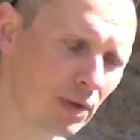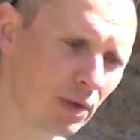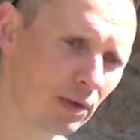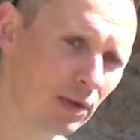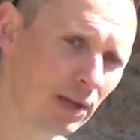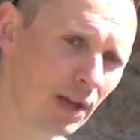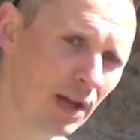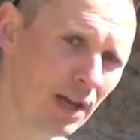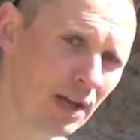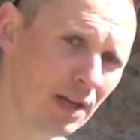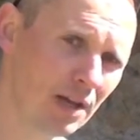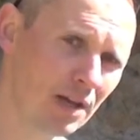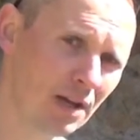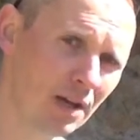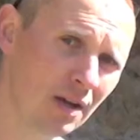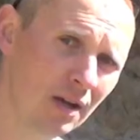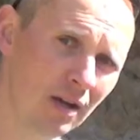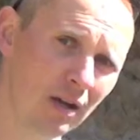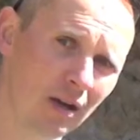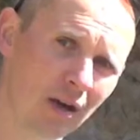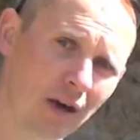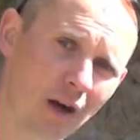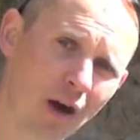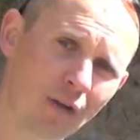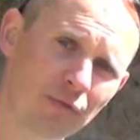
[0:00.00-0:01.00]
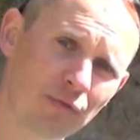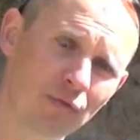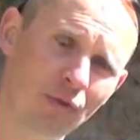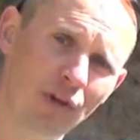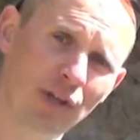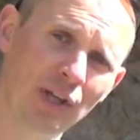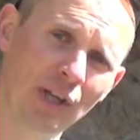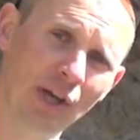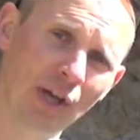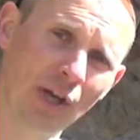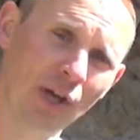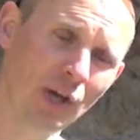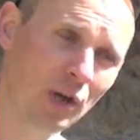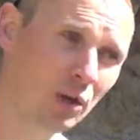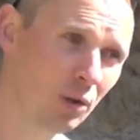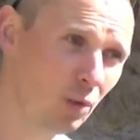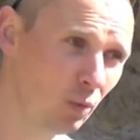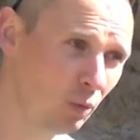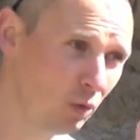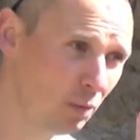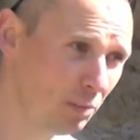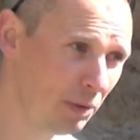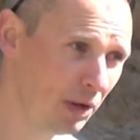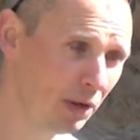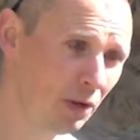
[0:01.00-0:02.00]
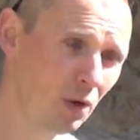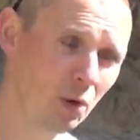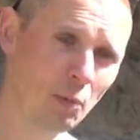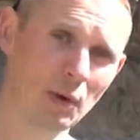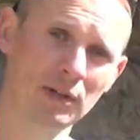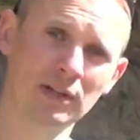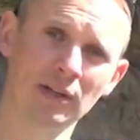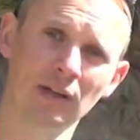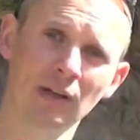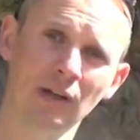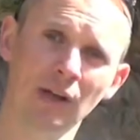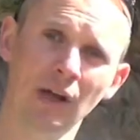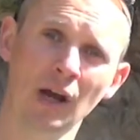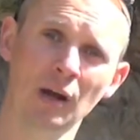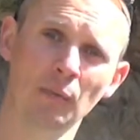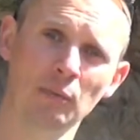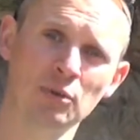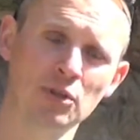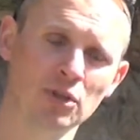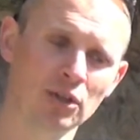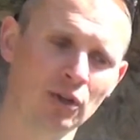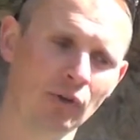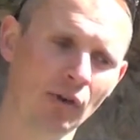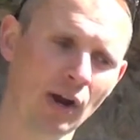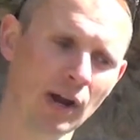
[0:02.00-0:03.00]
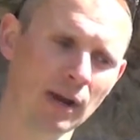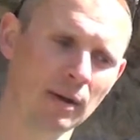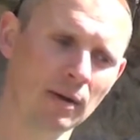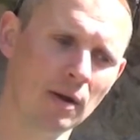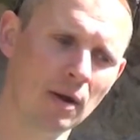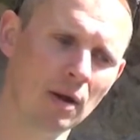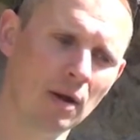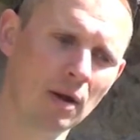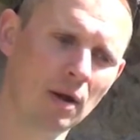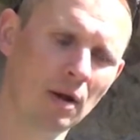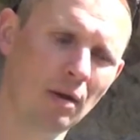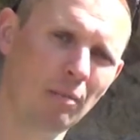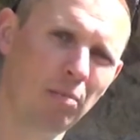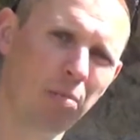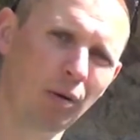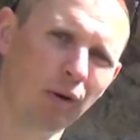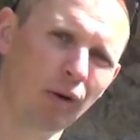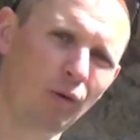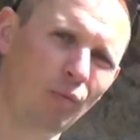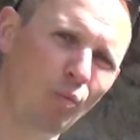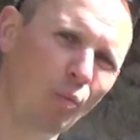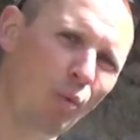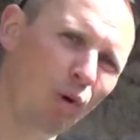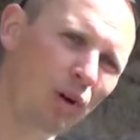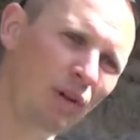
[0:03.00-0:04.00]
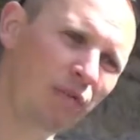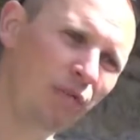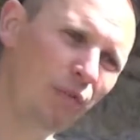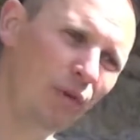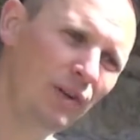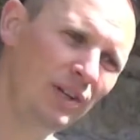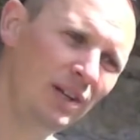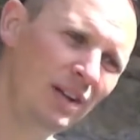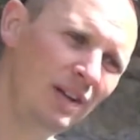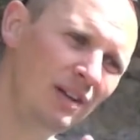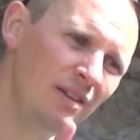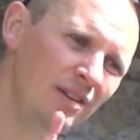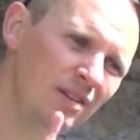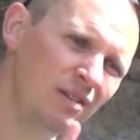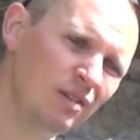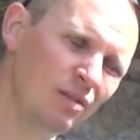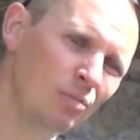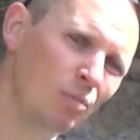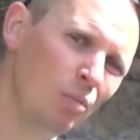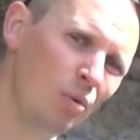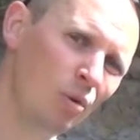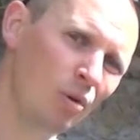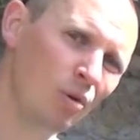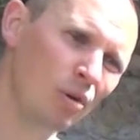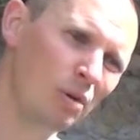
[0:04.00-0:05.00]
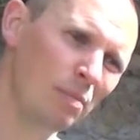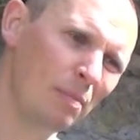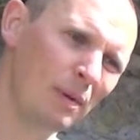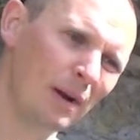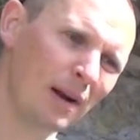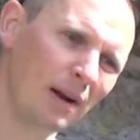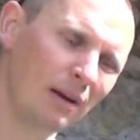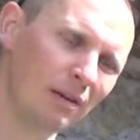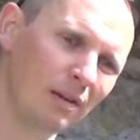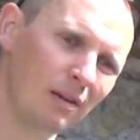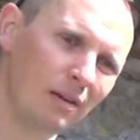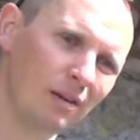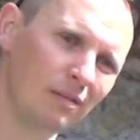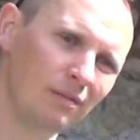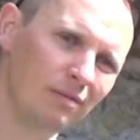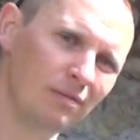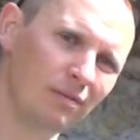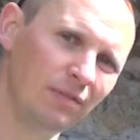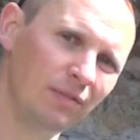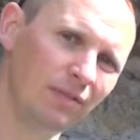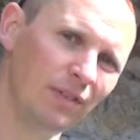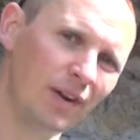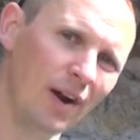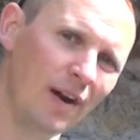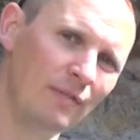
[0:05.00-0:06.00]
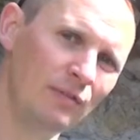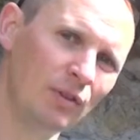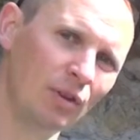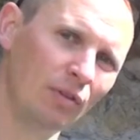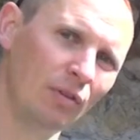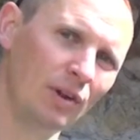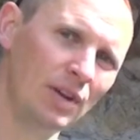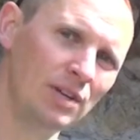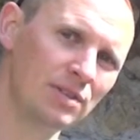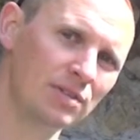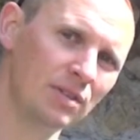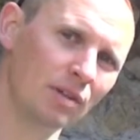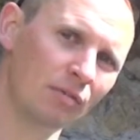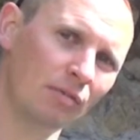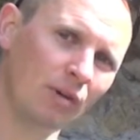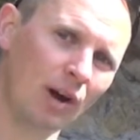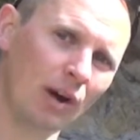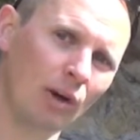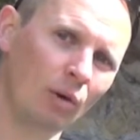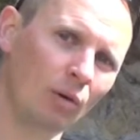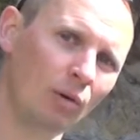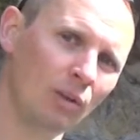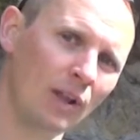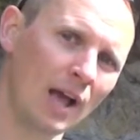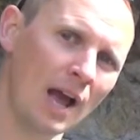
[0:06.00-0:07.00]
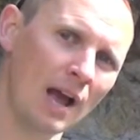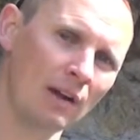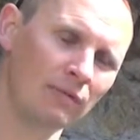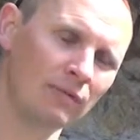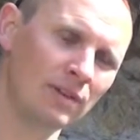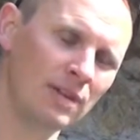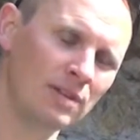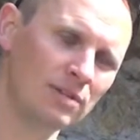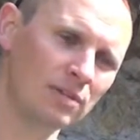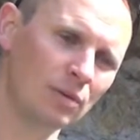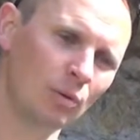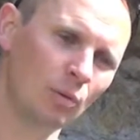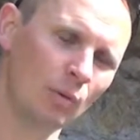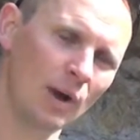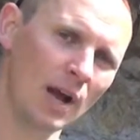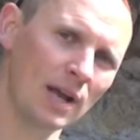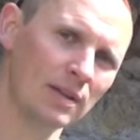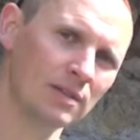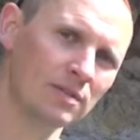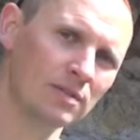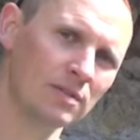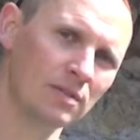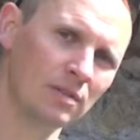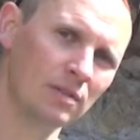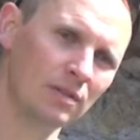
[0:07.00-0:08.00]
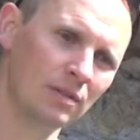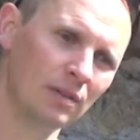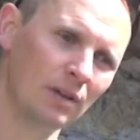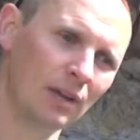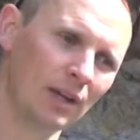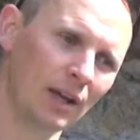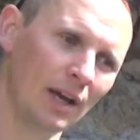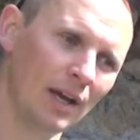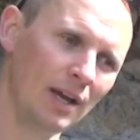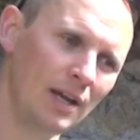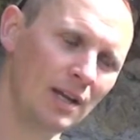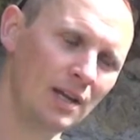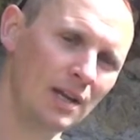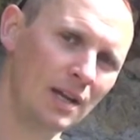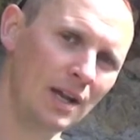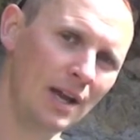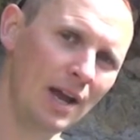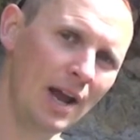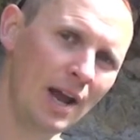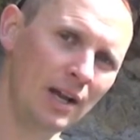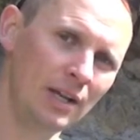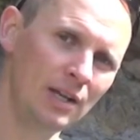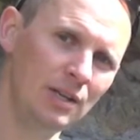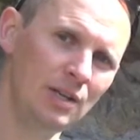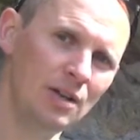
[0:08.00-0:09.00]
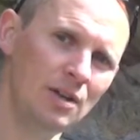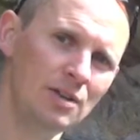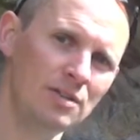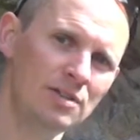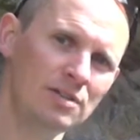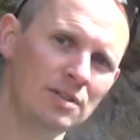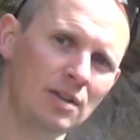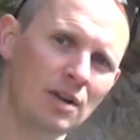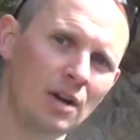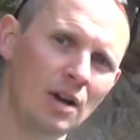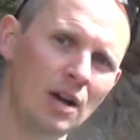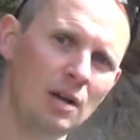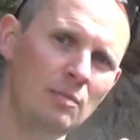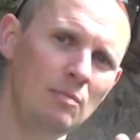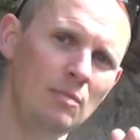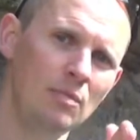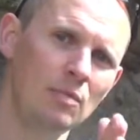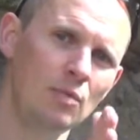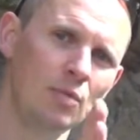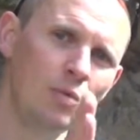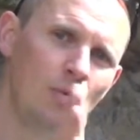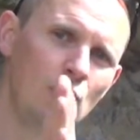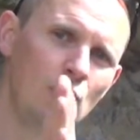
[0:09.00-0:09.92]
okay, after a year, we'll be a long way down the line, which is great. But what if we needed to walk about 5 degrees to the right or left, east or west, okay? In a year's time,